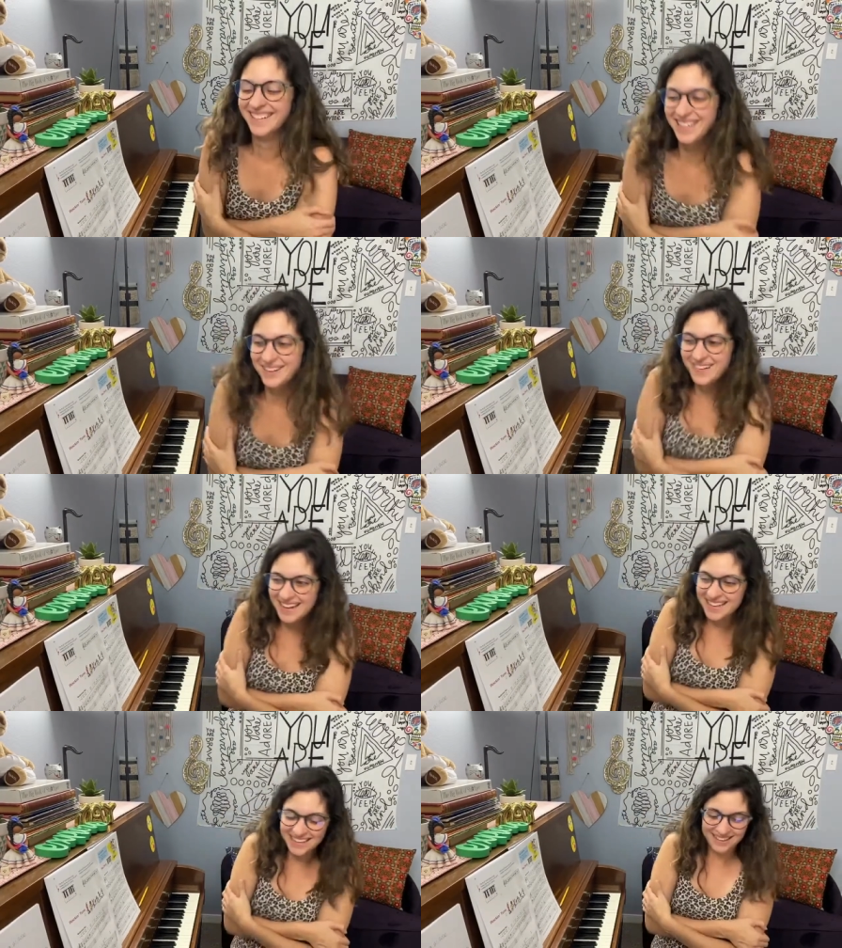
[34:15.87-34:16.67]
you
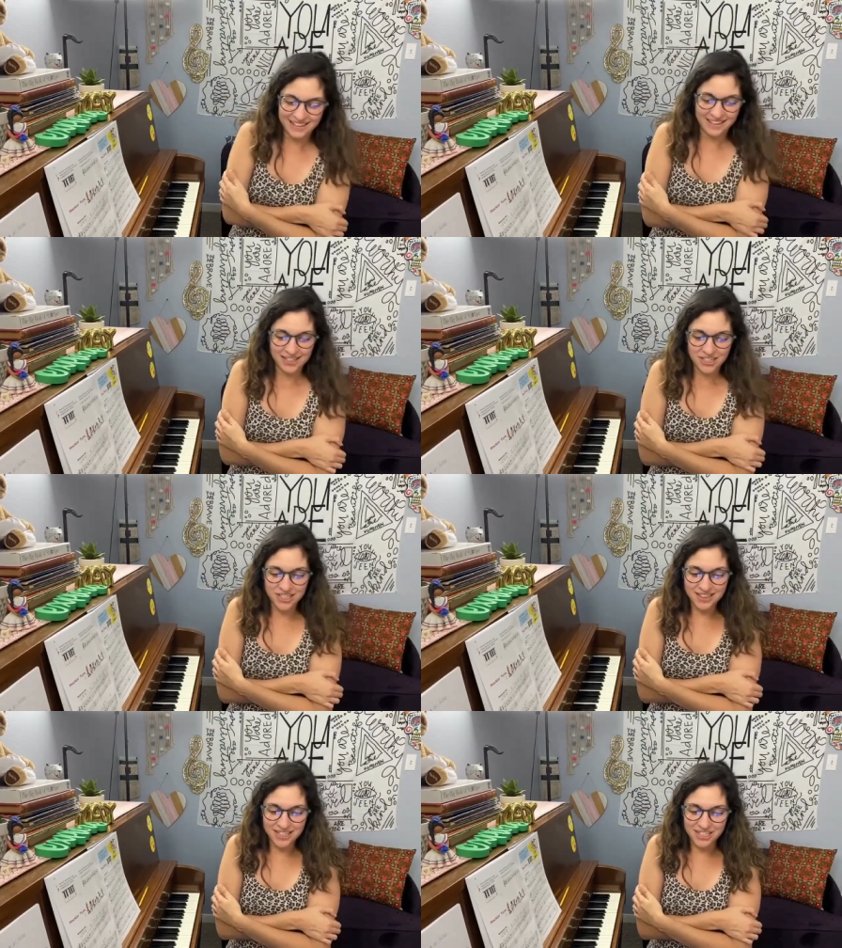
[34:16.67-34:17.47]
ready?
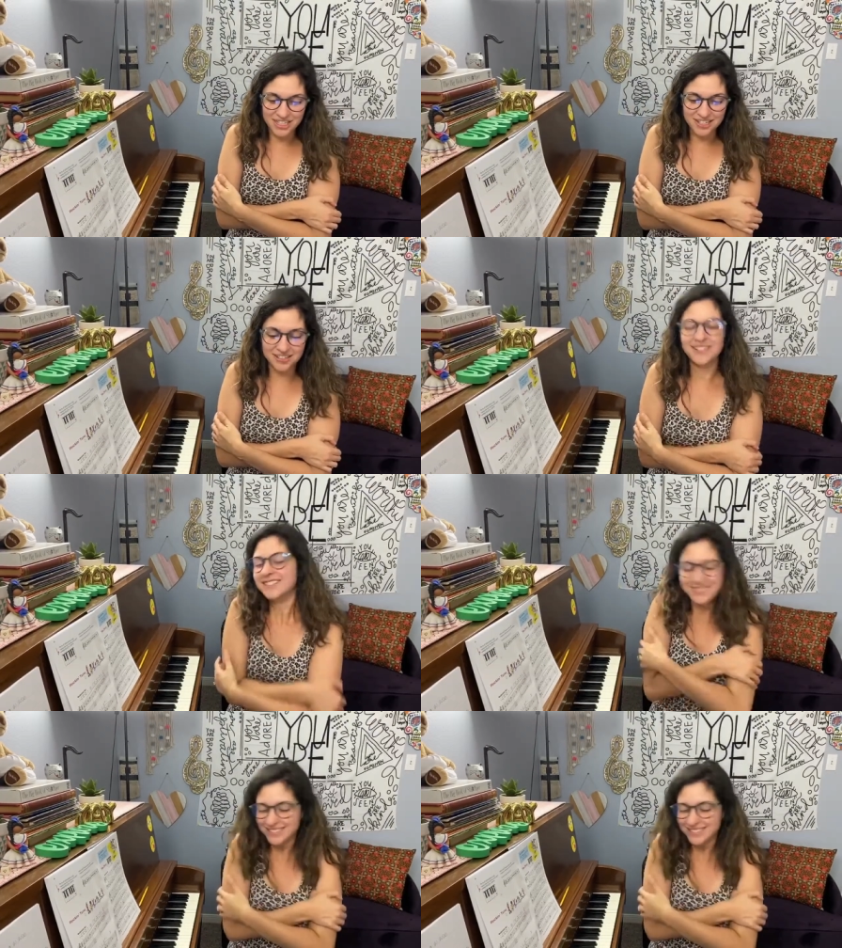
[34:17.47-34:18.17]
Chili cheer!